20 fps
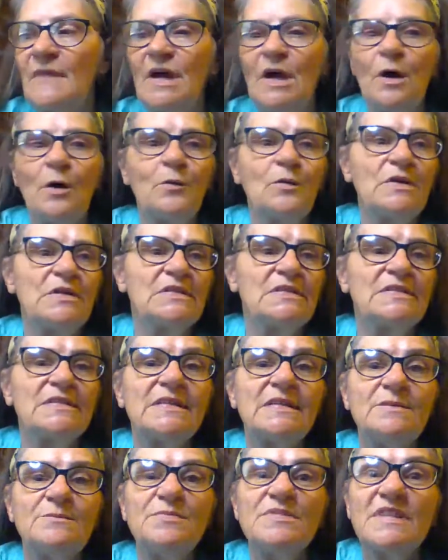on the
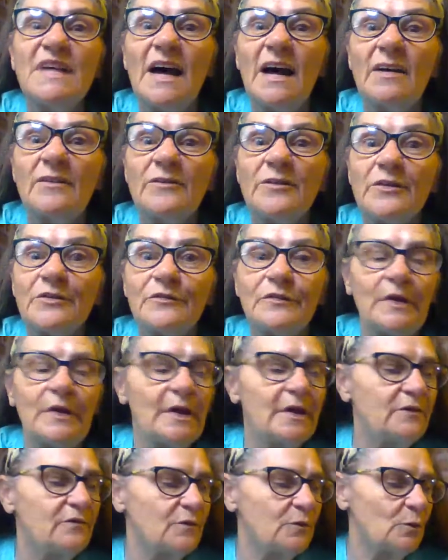steep side for
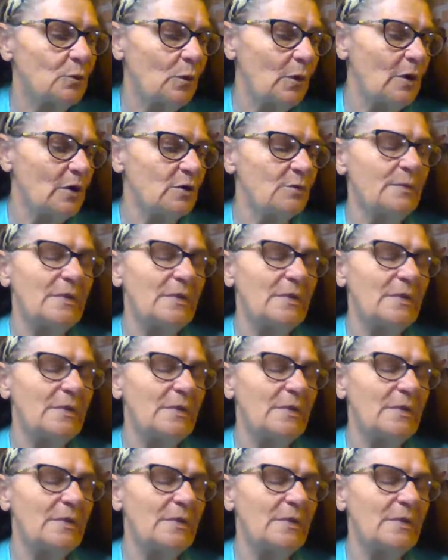flavored water,